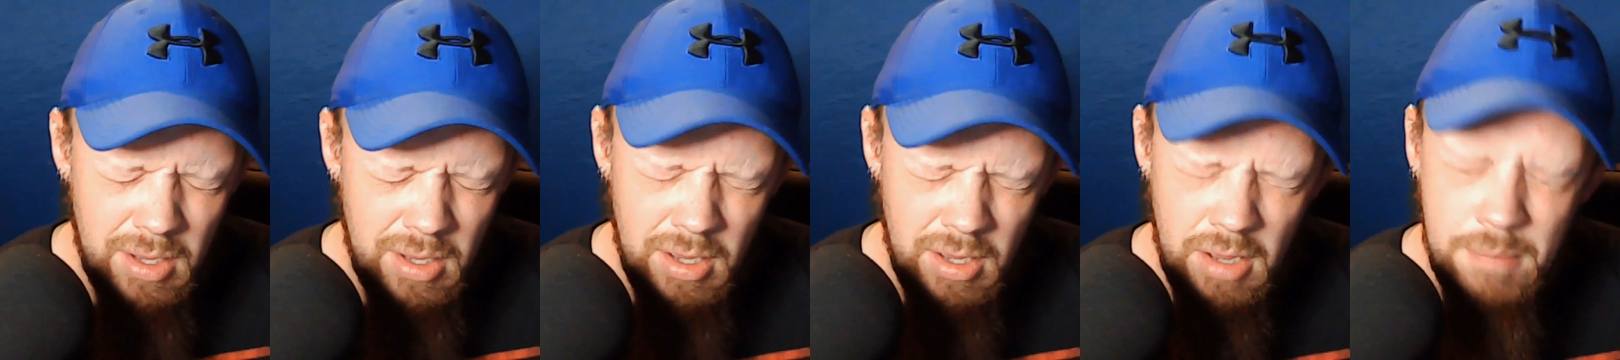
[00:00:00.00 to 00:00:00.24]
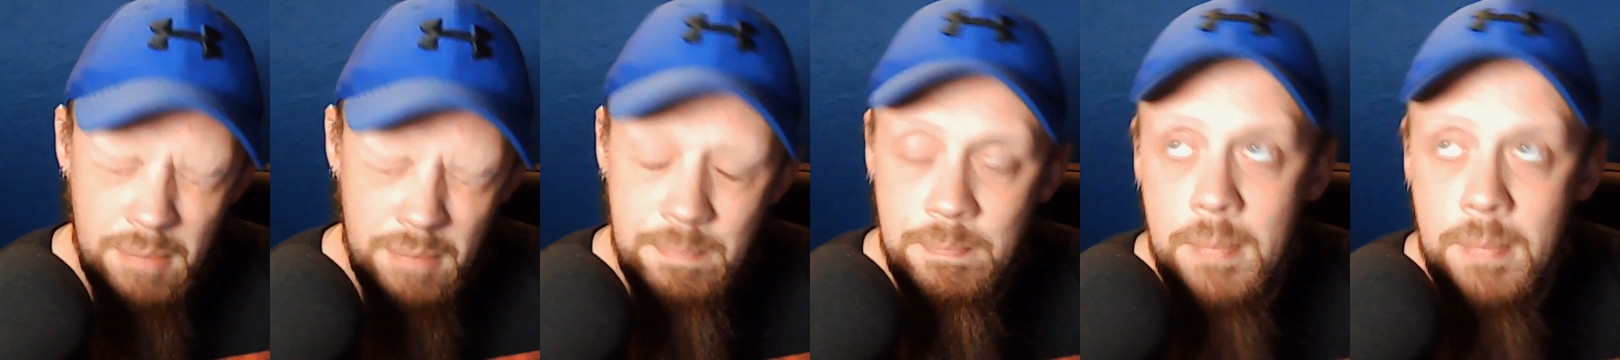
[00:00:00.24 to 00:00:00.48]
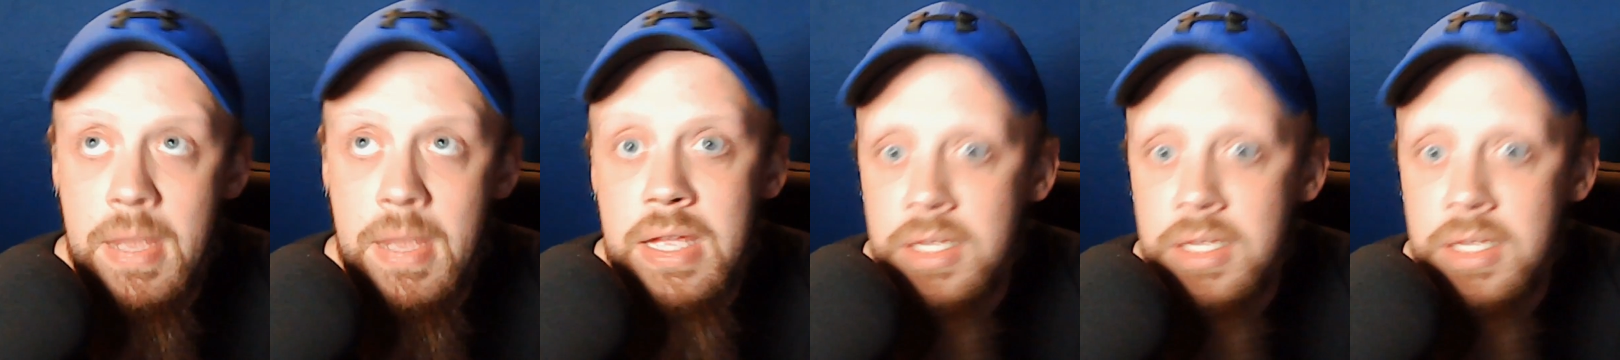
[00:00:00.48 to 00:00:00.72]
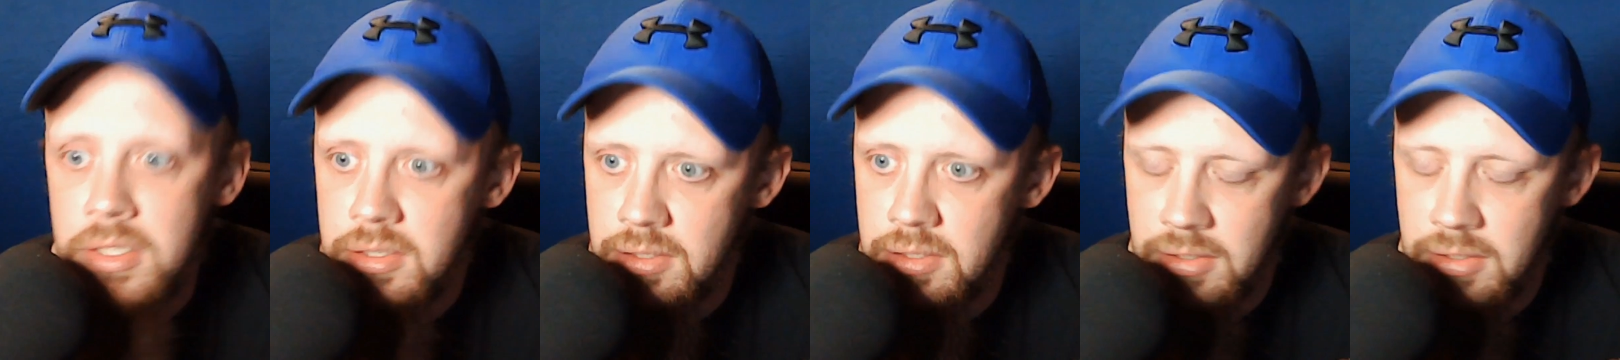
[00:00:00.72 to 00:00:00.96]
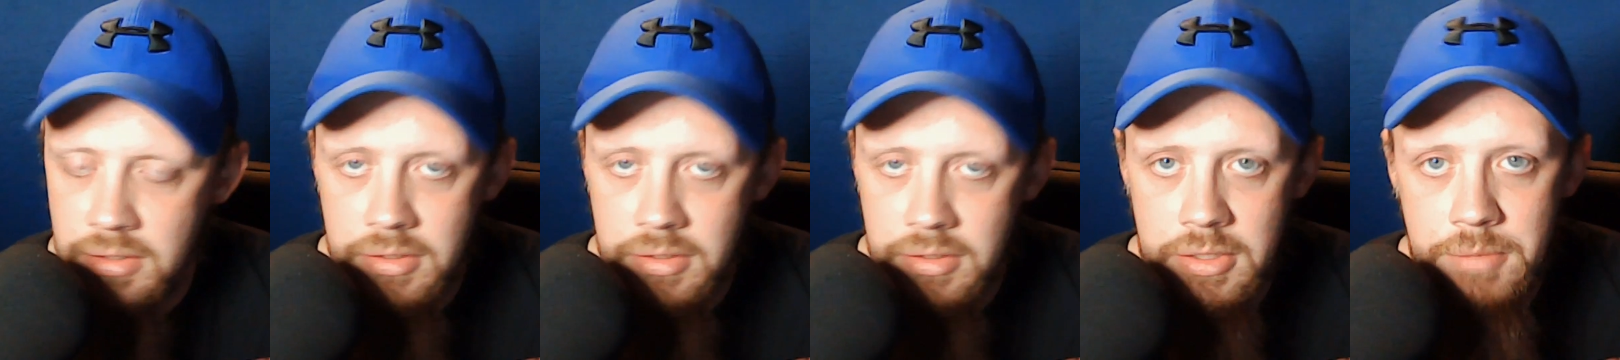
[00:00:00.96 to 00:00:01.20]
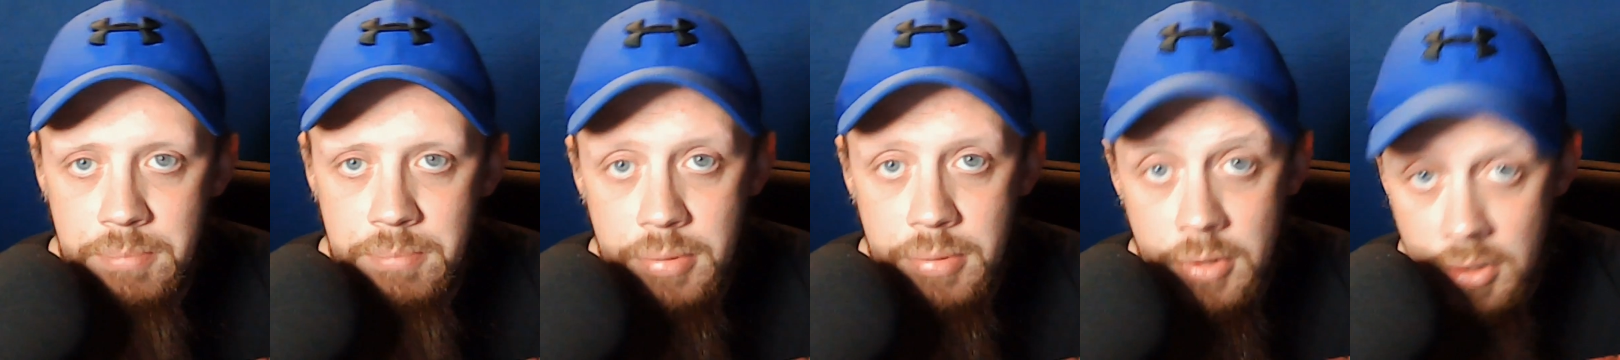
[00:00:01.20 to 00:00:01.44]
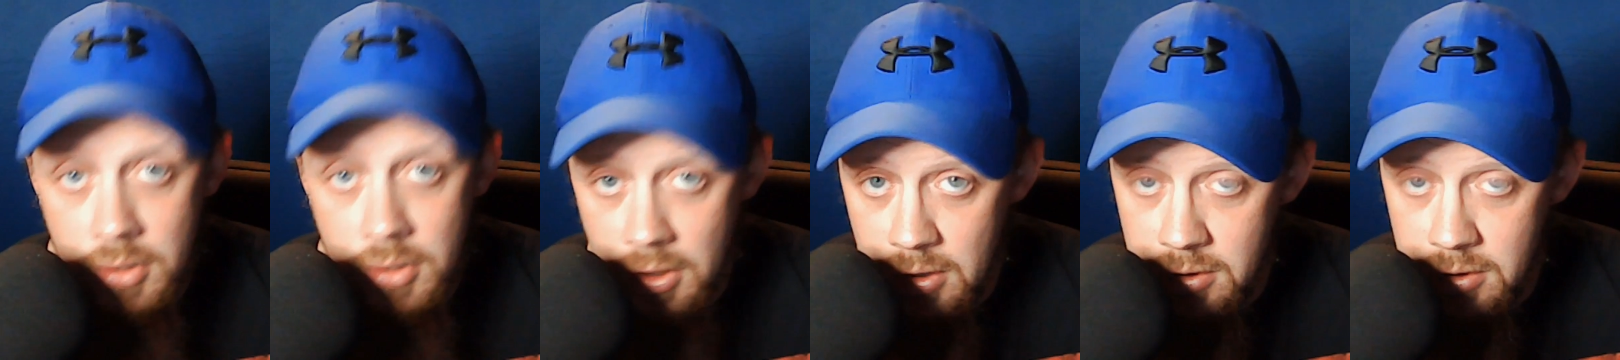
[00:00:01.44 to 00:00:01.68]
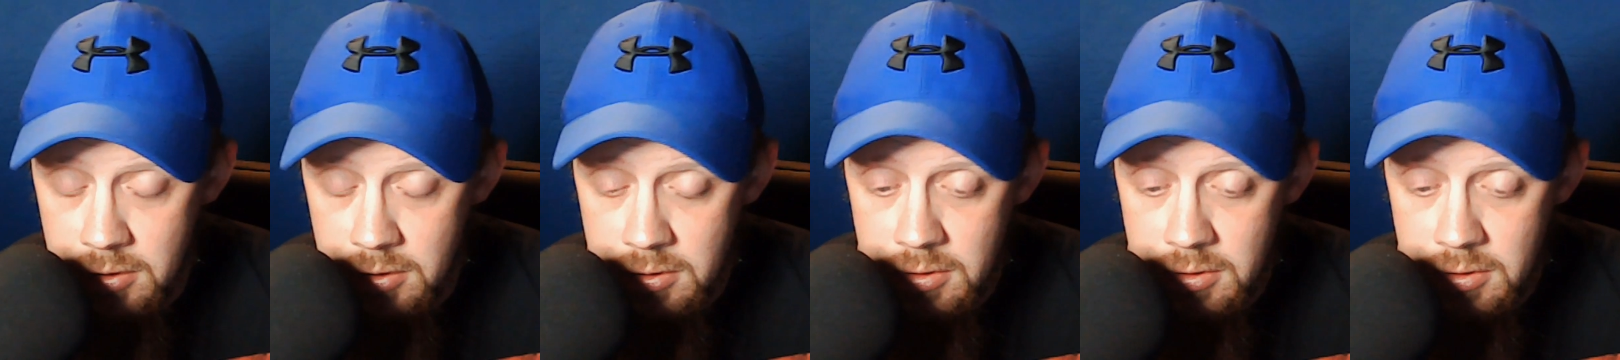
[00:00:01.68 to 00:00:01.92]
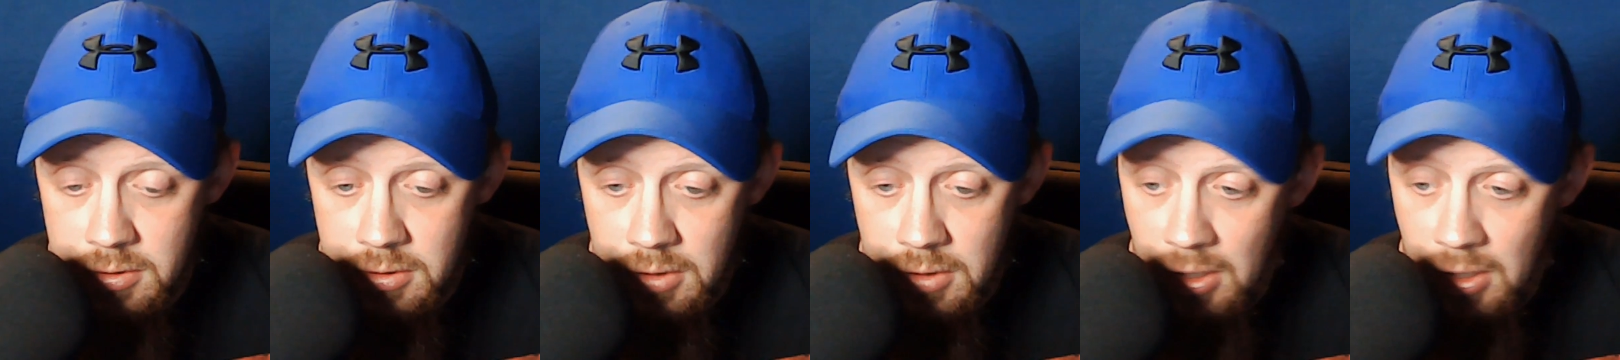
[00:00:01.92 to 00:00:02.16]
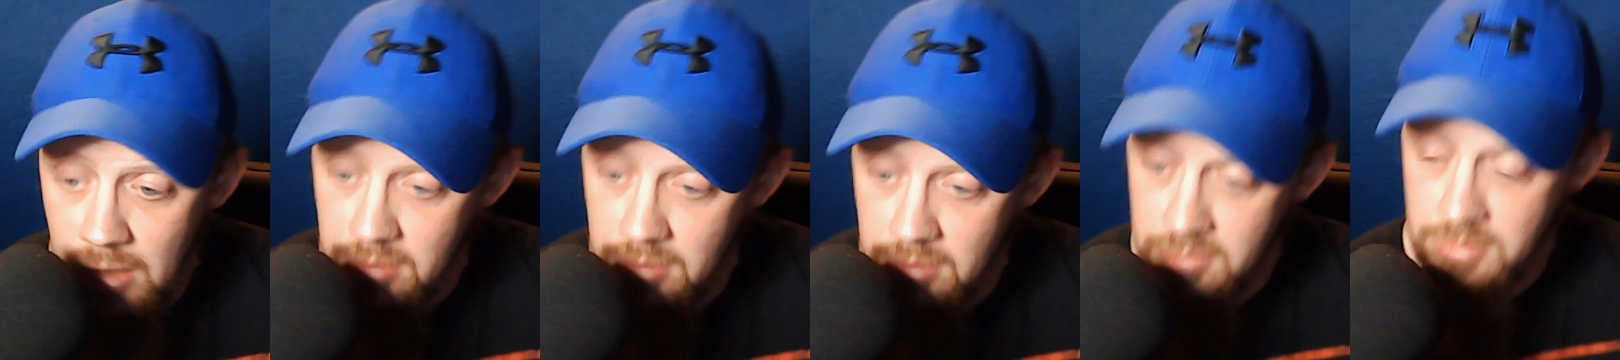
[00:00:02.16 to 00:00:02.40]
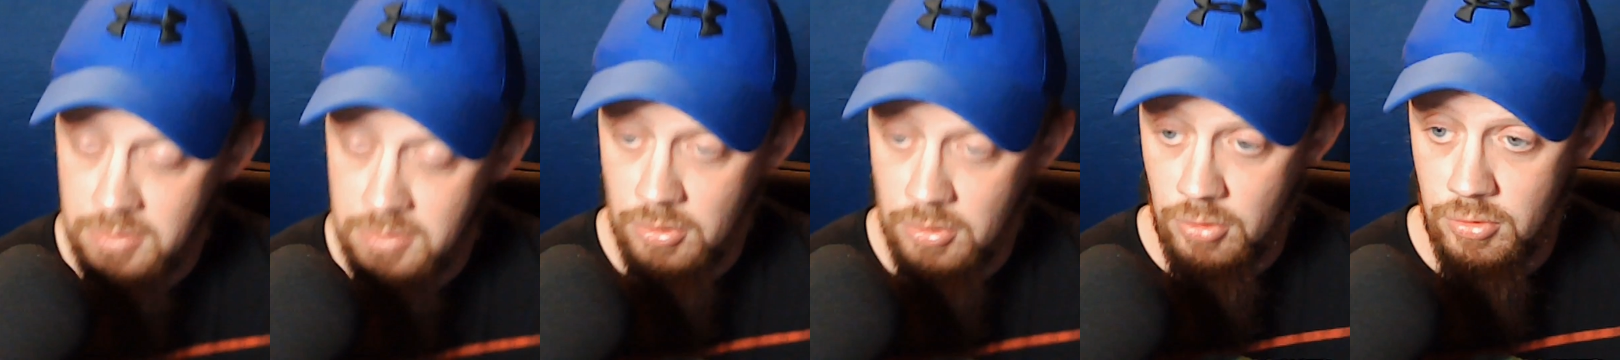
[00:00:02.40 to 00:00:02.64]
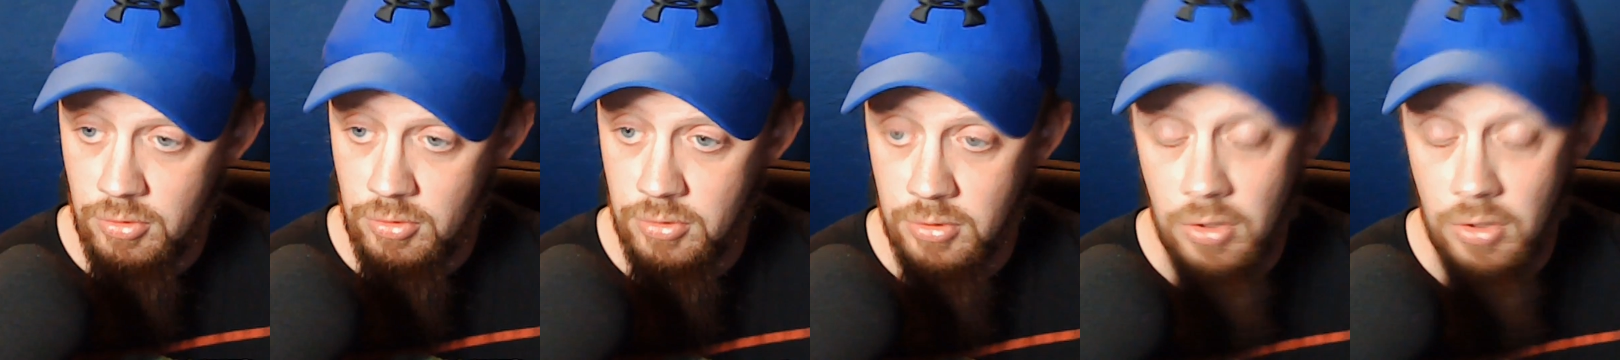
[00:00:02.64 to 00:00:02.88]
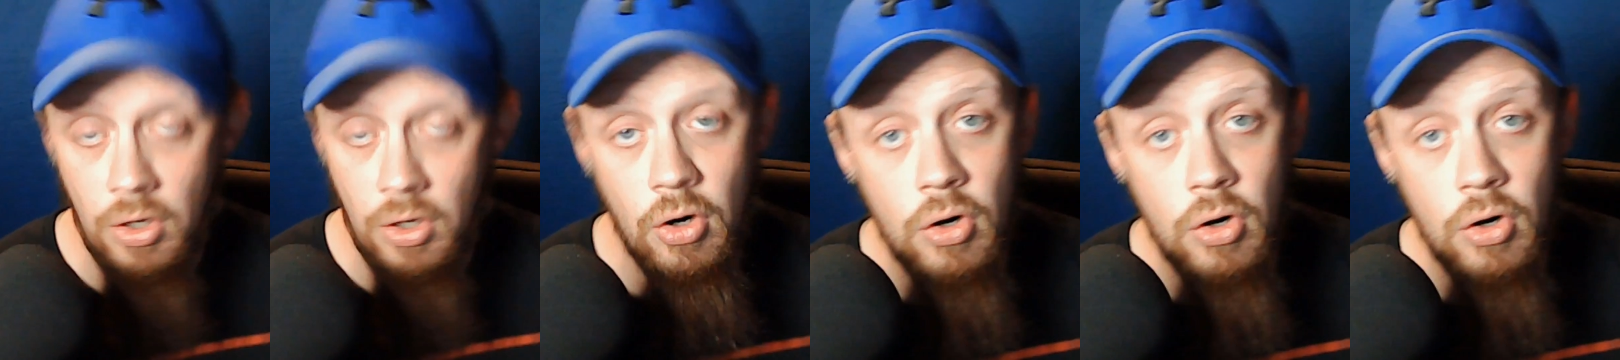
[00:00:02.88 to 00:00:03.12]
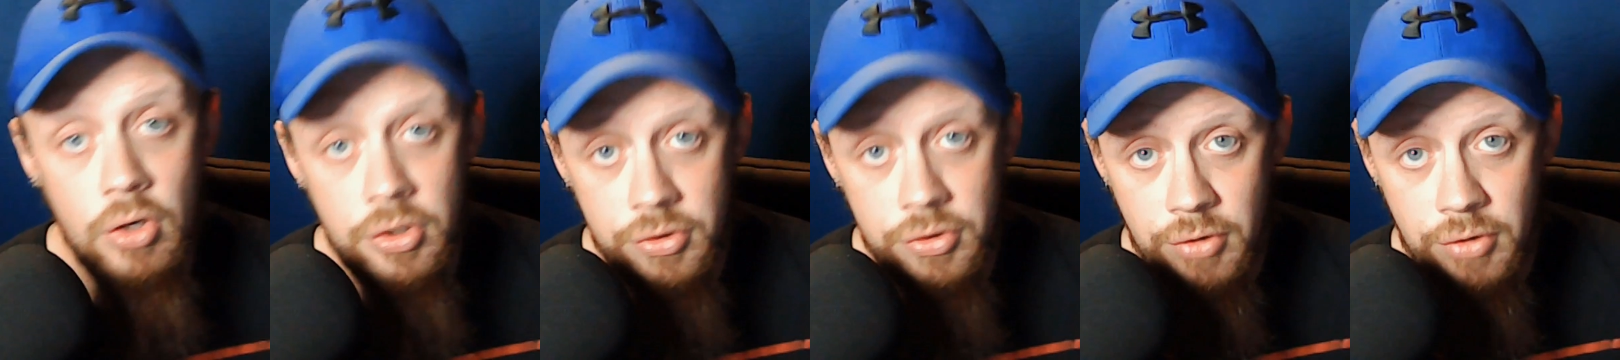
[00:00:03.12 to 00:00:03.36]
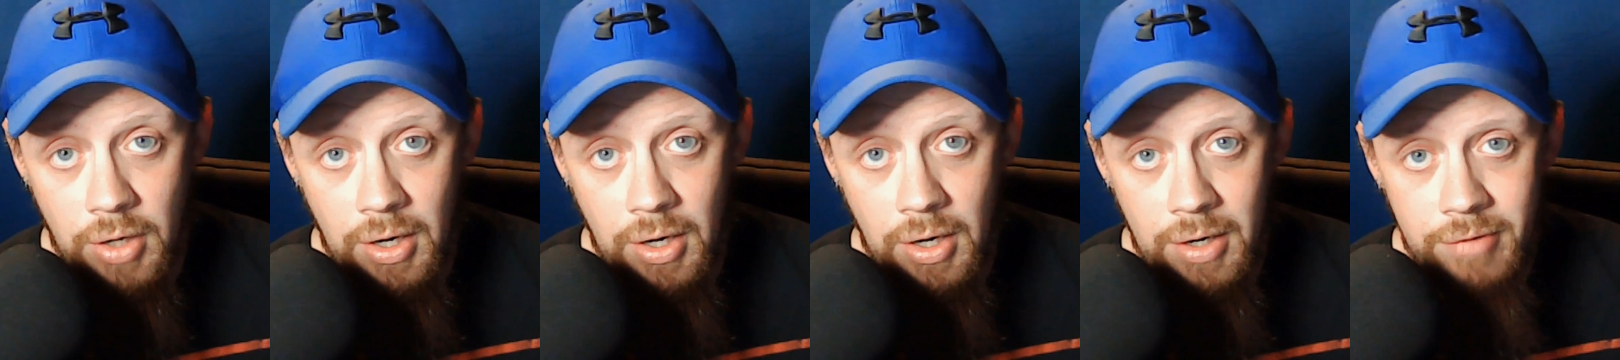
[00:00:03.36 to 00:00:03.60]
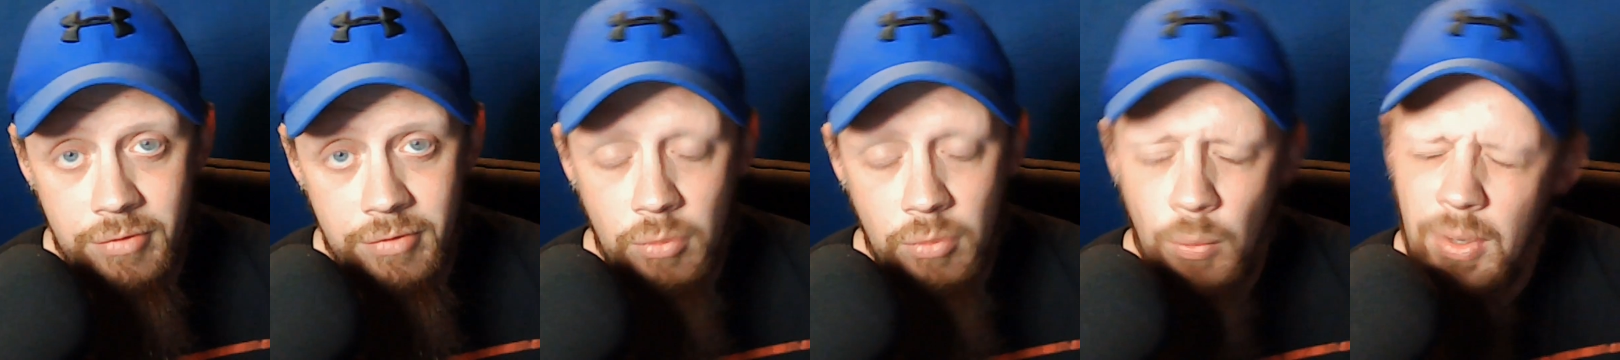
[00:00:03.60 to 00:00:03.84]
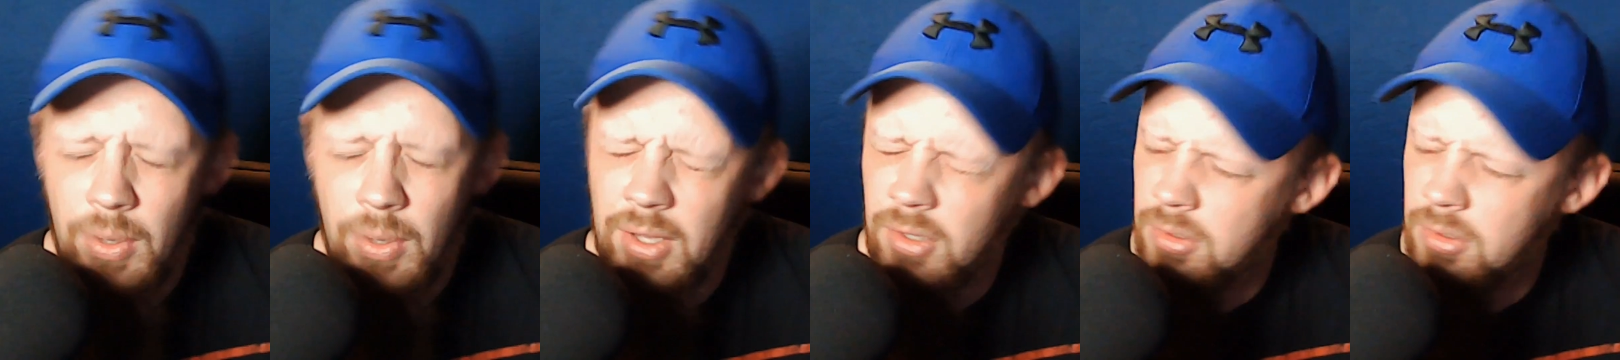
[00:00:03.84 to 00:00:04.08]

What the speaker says: amazingly priced external hard drive. Well,